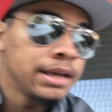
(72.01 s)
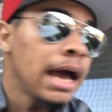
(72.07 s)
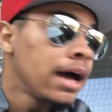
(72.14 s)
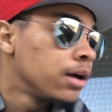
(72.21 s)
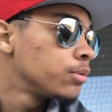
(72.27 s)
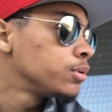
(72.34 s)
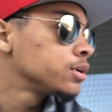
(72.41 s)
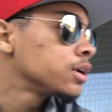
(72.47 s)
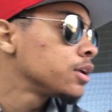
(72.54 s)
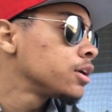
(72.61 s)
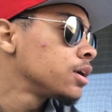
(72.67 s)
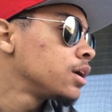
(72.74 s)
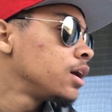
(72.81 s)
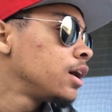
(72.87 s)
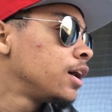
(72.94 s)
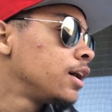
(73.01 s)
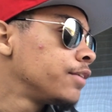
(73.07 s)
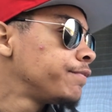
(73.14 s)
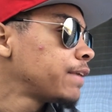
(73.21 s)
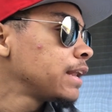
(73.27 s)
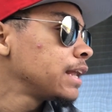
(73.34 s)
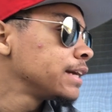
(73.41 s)
Yeah, we're gonna
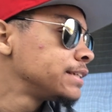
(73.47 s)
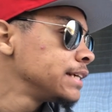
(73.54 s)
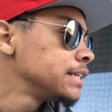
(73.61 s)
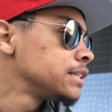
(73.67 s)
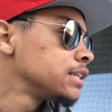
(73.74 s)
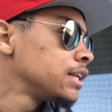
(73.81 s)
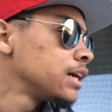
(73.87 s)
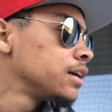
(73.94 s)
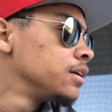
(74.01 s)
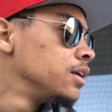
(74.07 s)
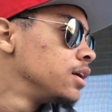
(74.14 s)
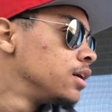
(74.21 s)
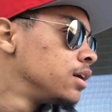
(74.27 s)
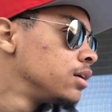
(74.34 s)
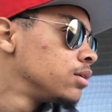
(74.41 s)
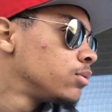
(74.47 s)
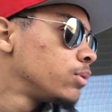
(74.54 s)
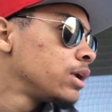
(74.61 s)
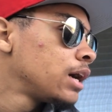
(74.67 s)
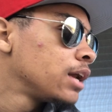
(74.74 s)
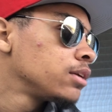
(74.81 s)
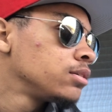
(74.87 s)
uh, fight like Santa today.
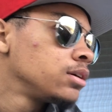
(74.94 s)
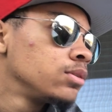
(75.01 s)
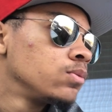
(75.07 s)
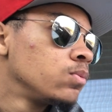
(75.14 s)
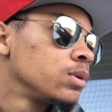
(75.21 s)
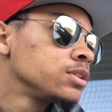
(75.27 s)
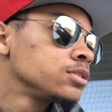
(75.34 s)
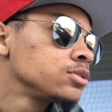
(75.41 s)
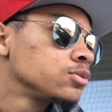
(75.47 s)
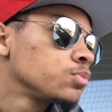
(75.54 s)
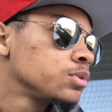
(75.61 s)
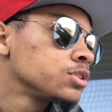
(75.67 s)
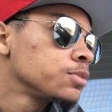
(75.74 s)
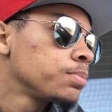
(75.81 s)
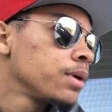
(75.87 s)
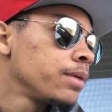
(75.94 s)
What I don't, what's, what's the